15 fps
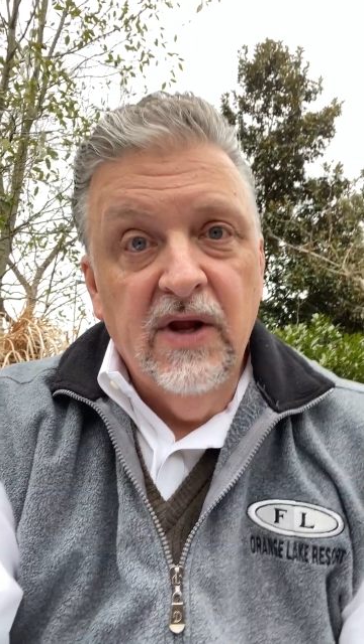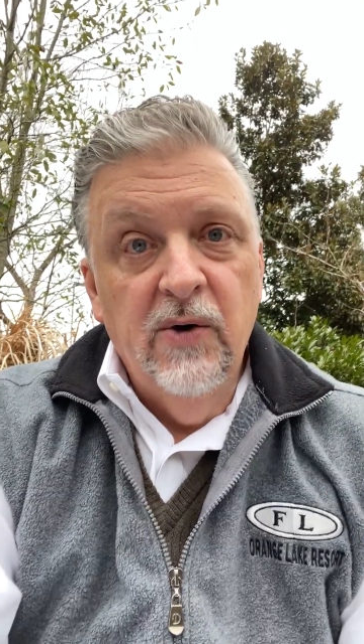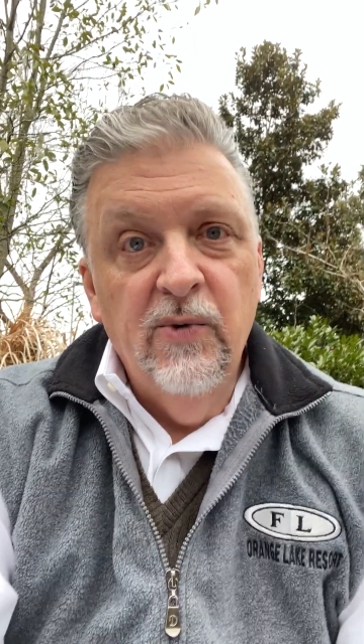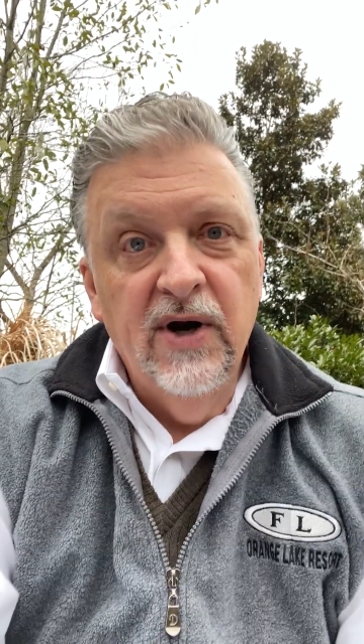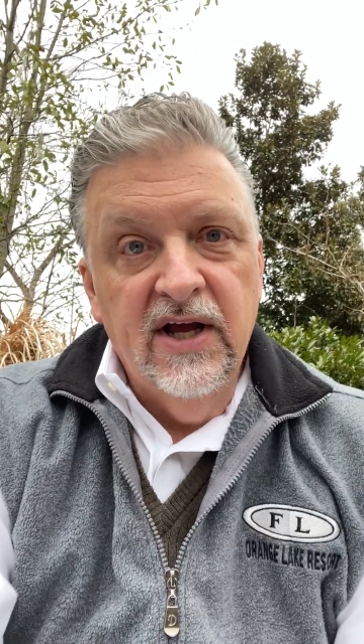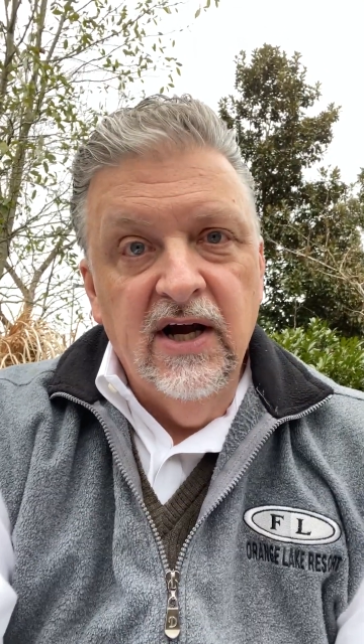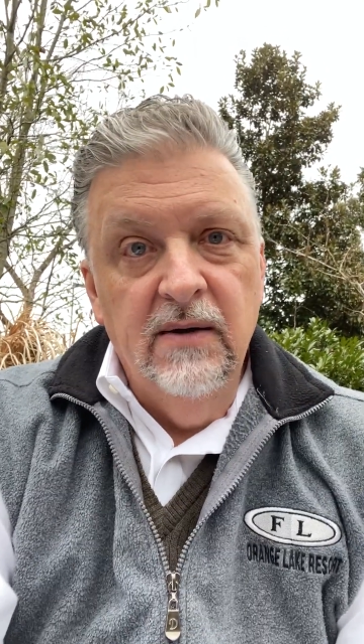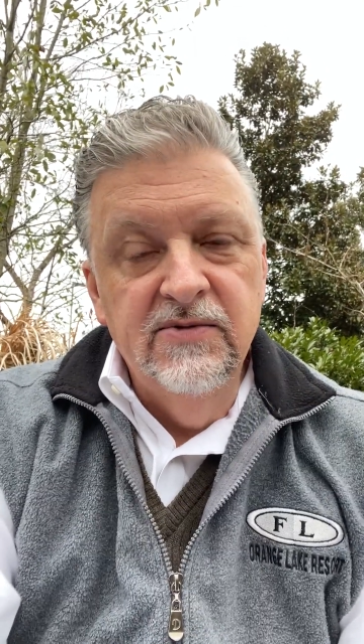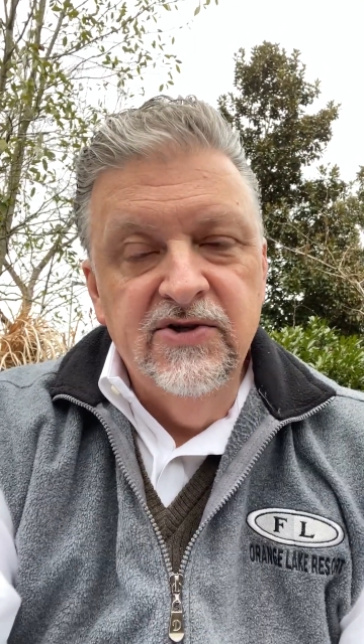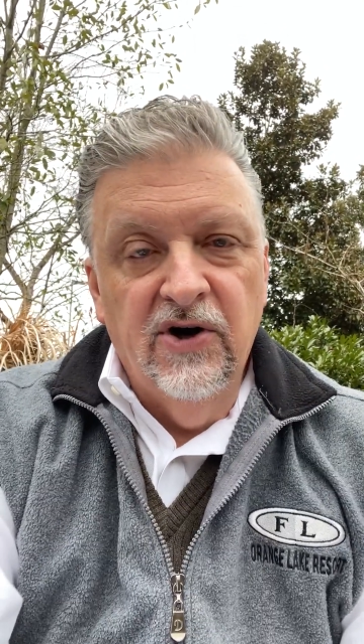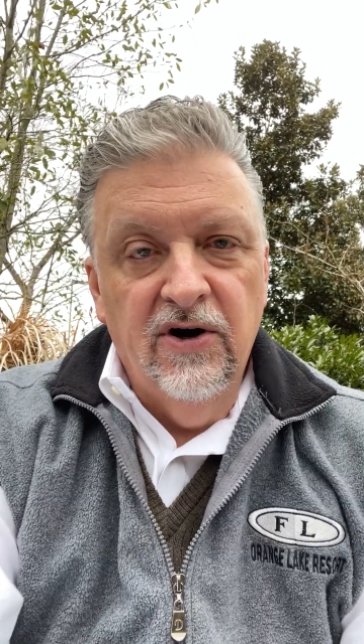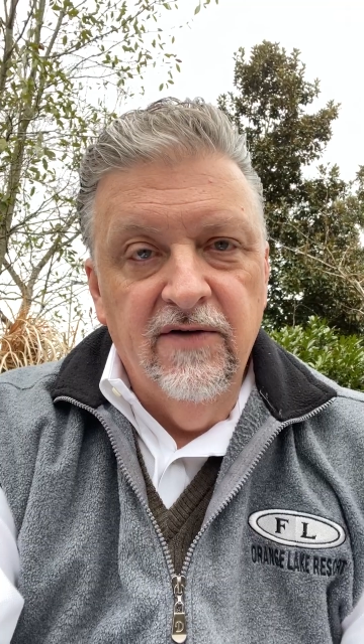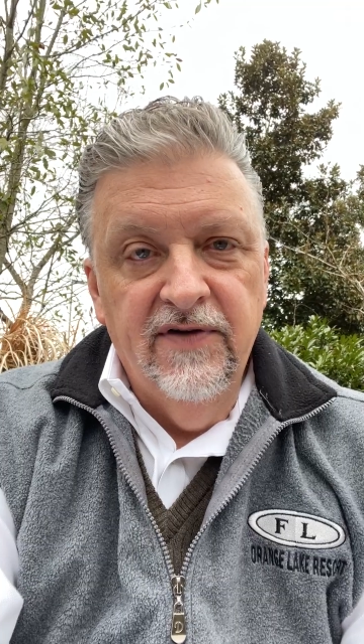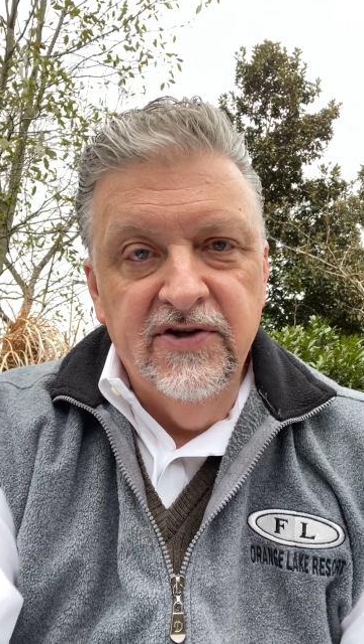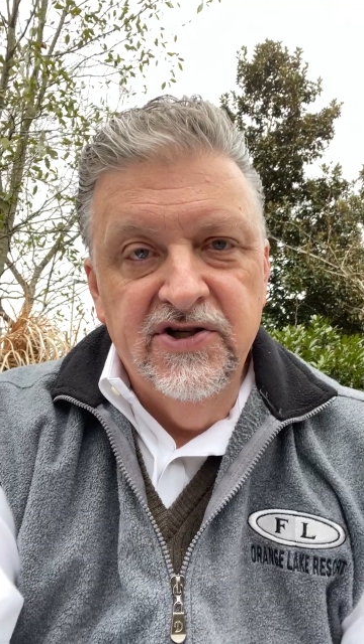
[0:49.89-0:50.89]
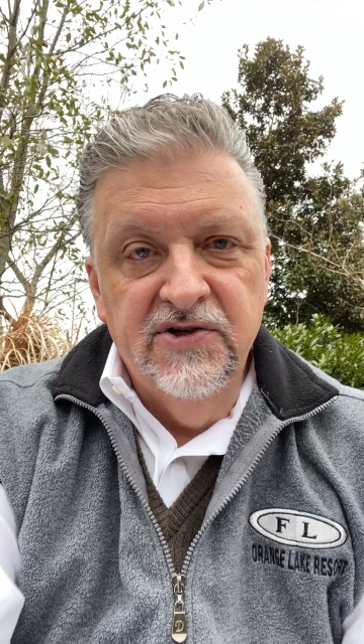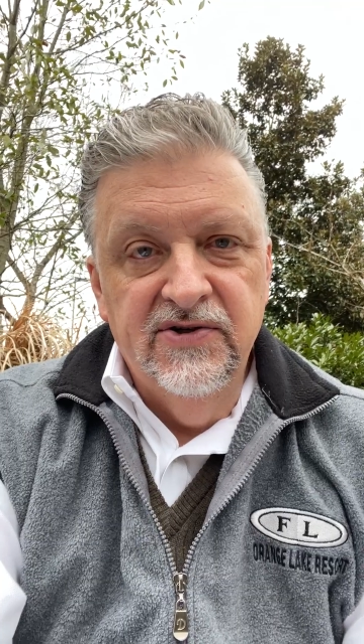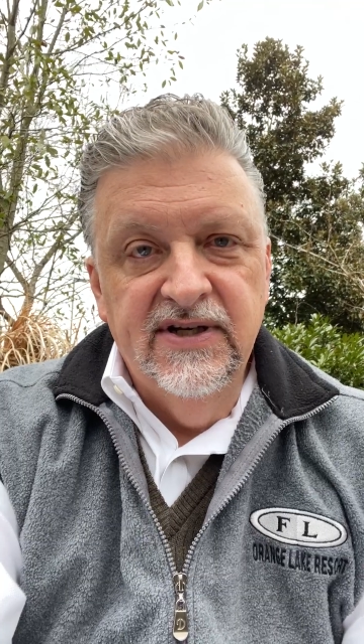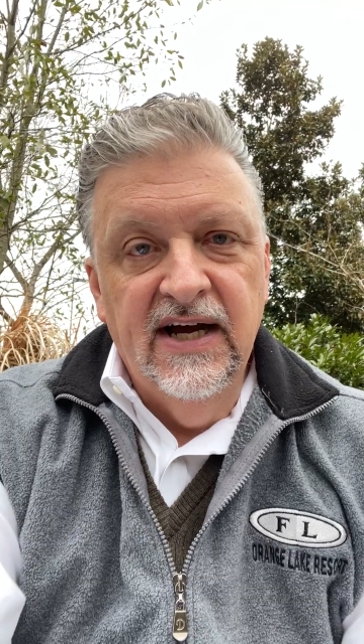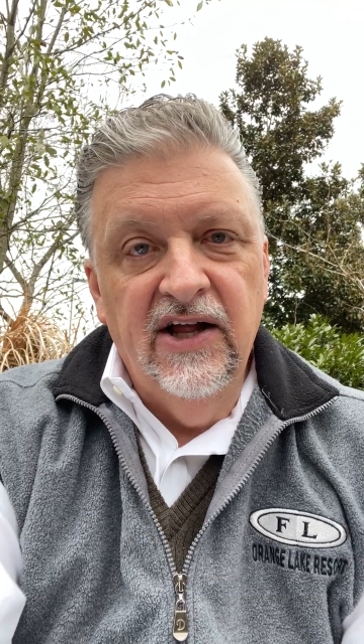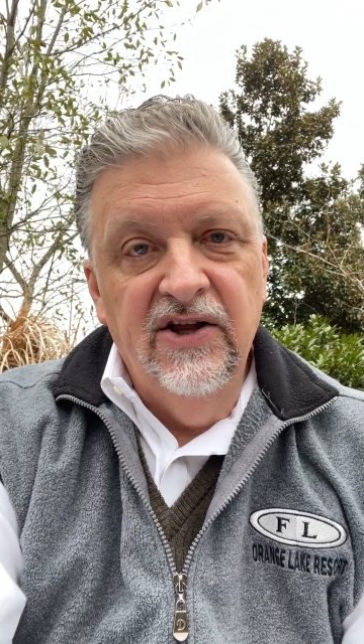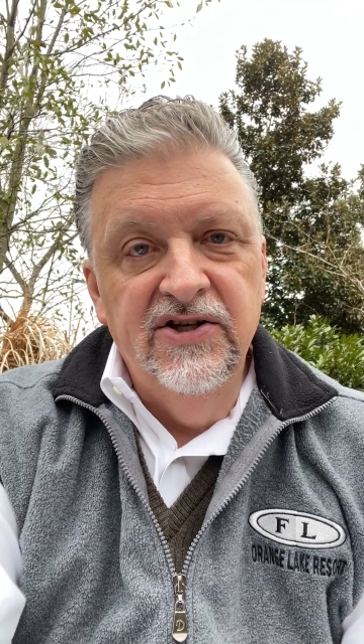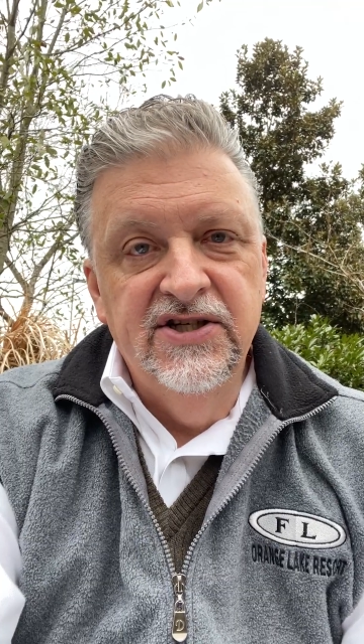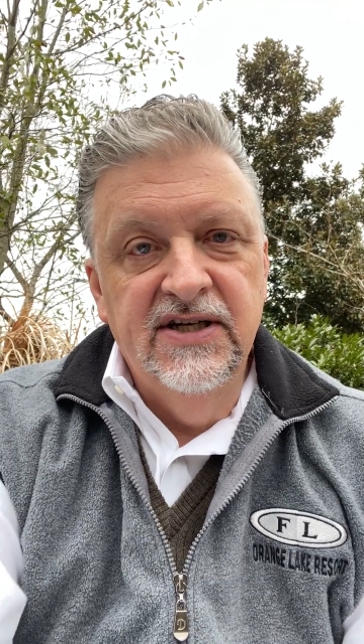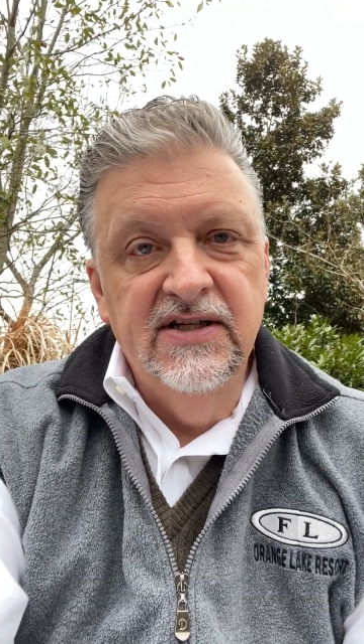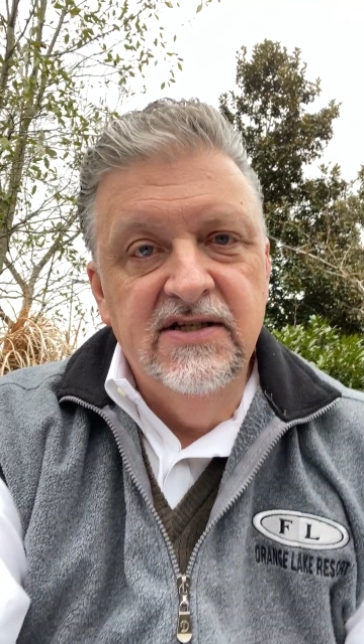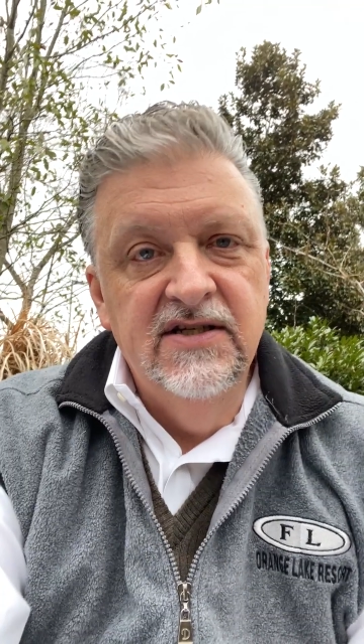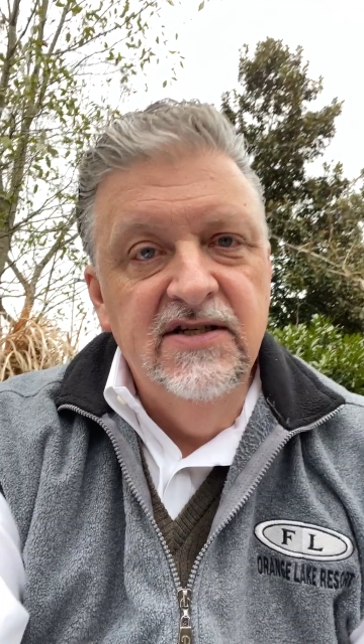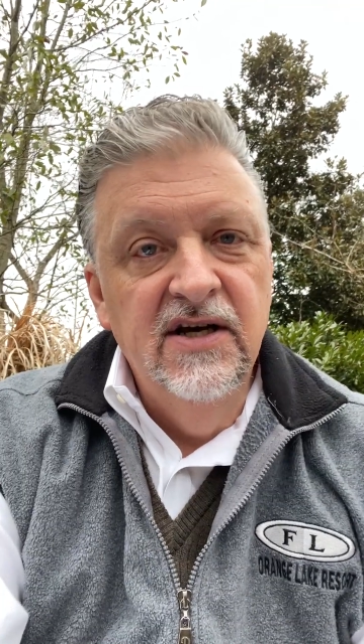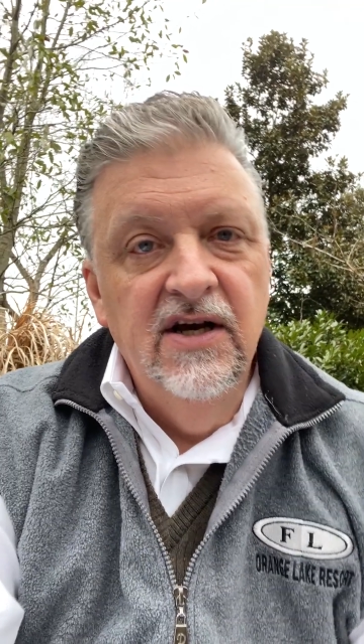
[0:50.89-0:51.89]
when it comes to artificial
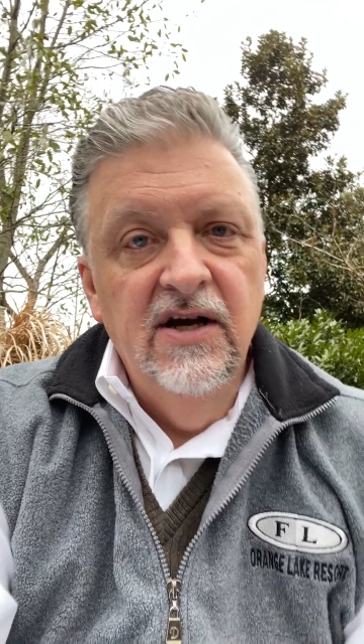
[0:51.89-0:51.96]
intelligence